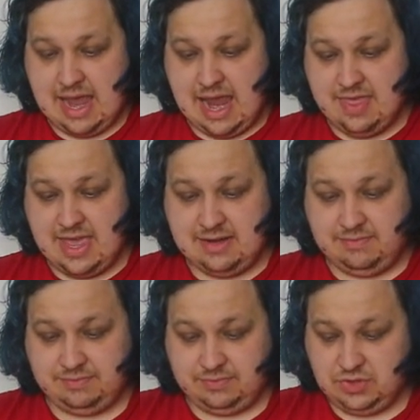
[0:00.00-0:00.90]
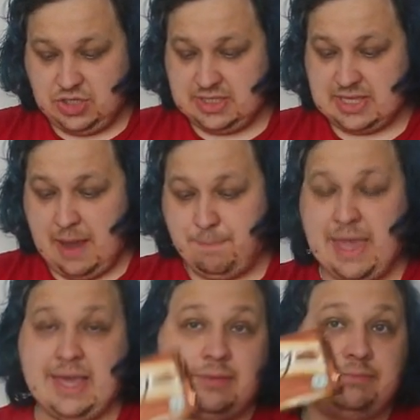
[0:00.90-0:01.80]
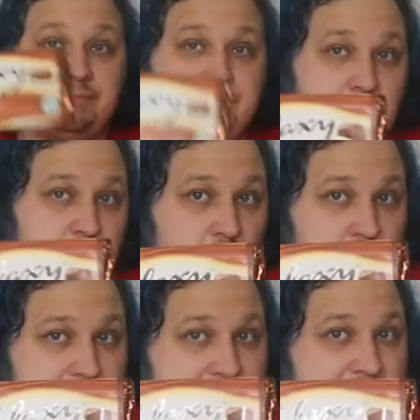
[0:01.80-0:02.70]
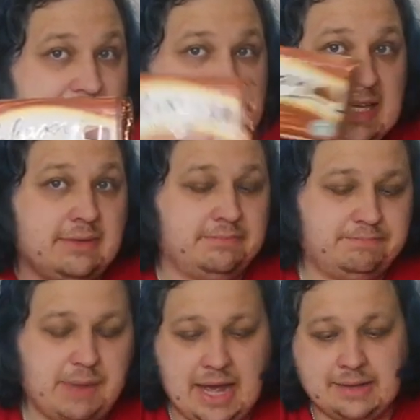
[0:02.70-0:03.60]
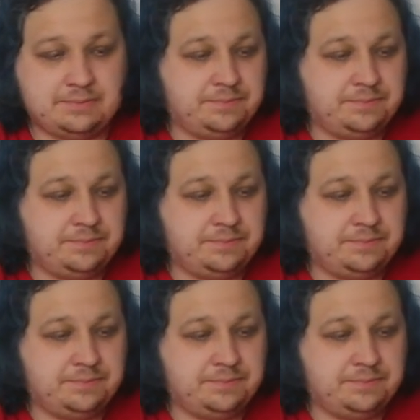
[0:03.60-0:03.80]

And then just a big milk chocolate galaxy bar.